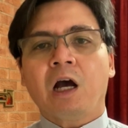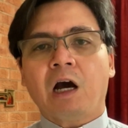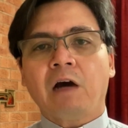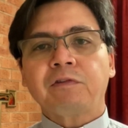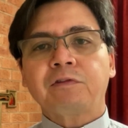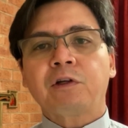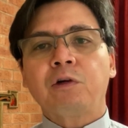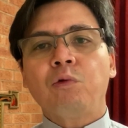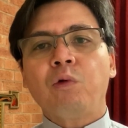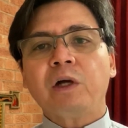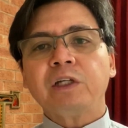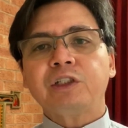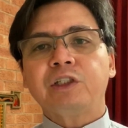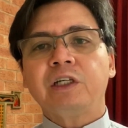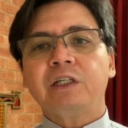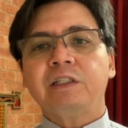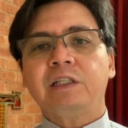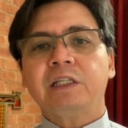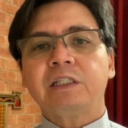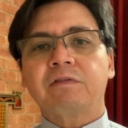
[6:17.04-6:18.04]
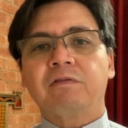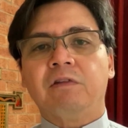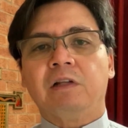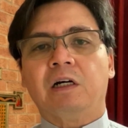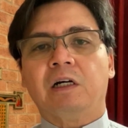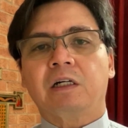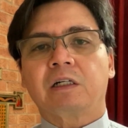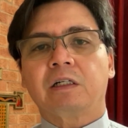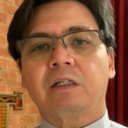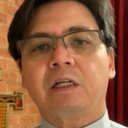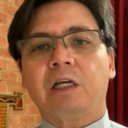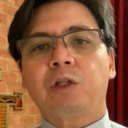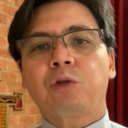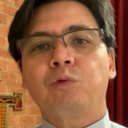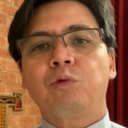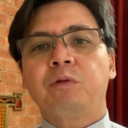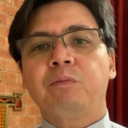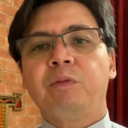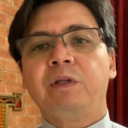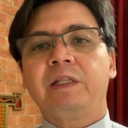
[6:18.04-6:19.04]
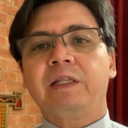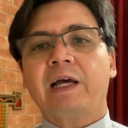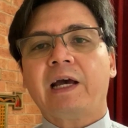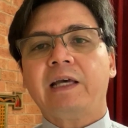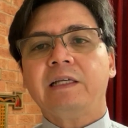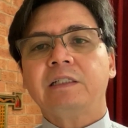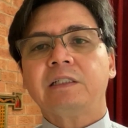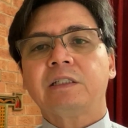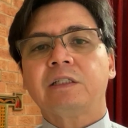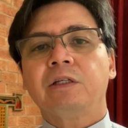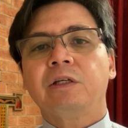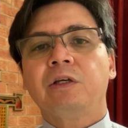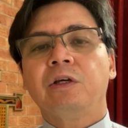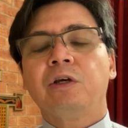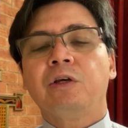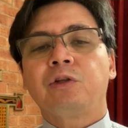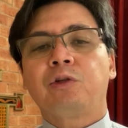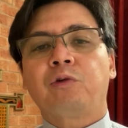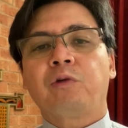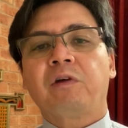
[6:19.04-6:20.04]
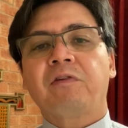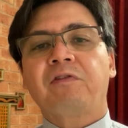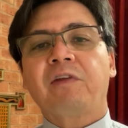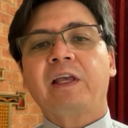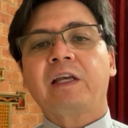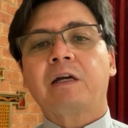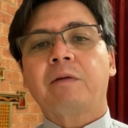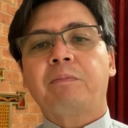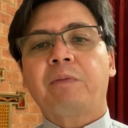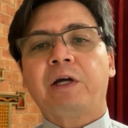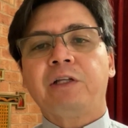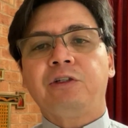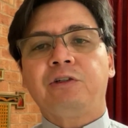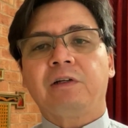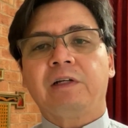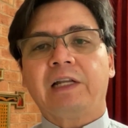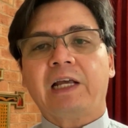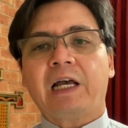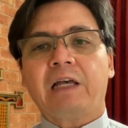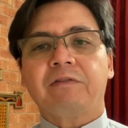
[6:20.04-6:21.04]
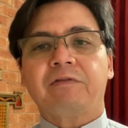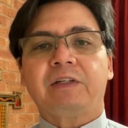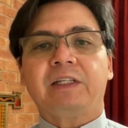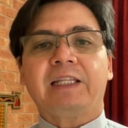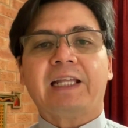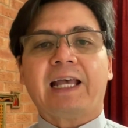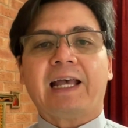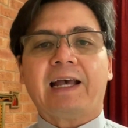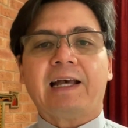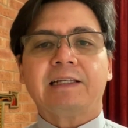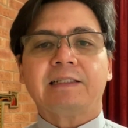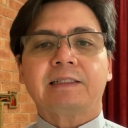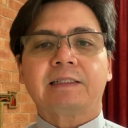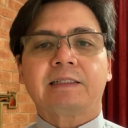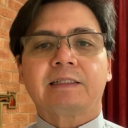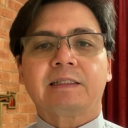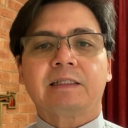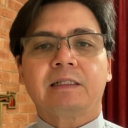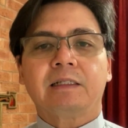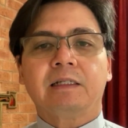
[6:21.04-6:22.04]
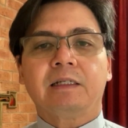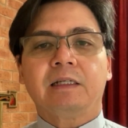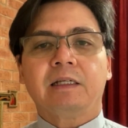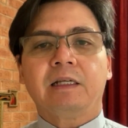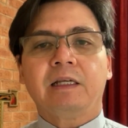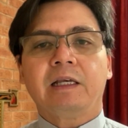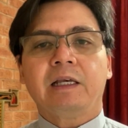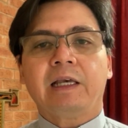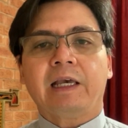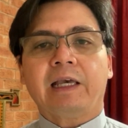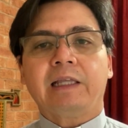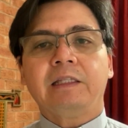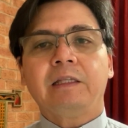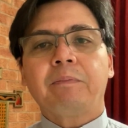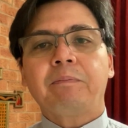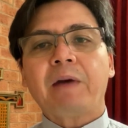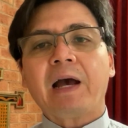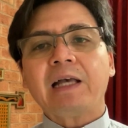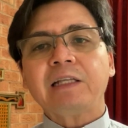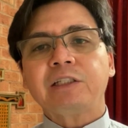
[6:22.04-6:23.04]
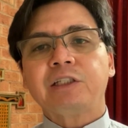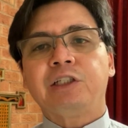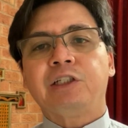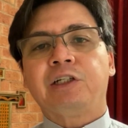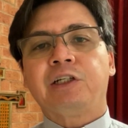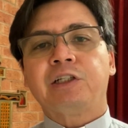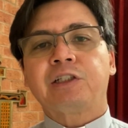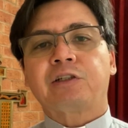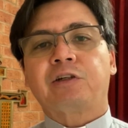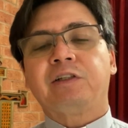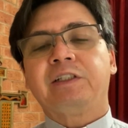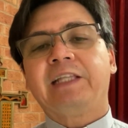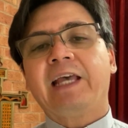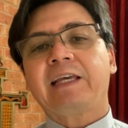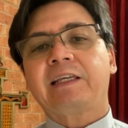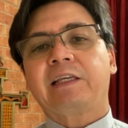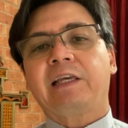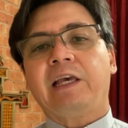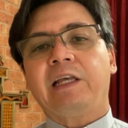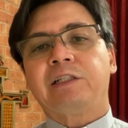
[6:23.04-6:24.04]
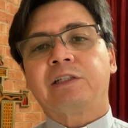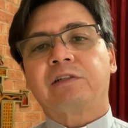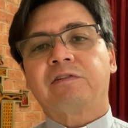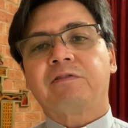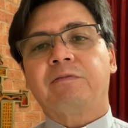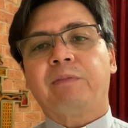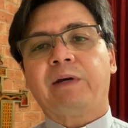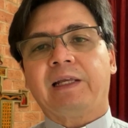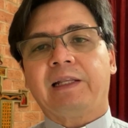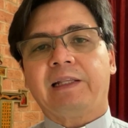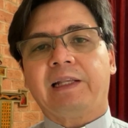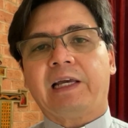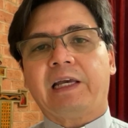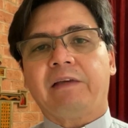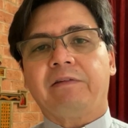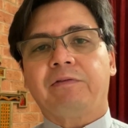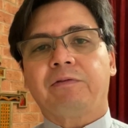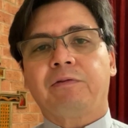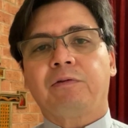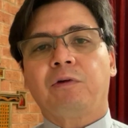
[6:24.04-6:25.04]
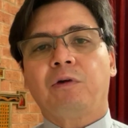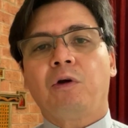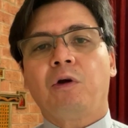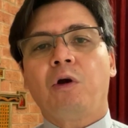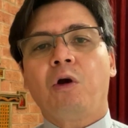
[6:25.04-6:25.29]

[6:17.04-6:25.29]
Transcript: After watching this vlog, it would be nice to reflect upon your life and ask, in the past years or decades of my life,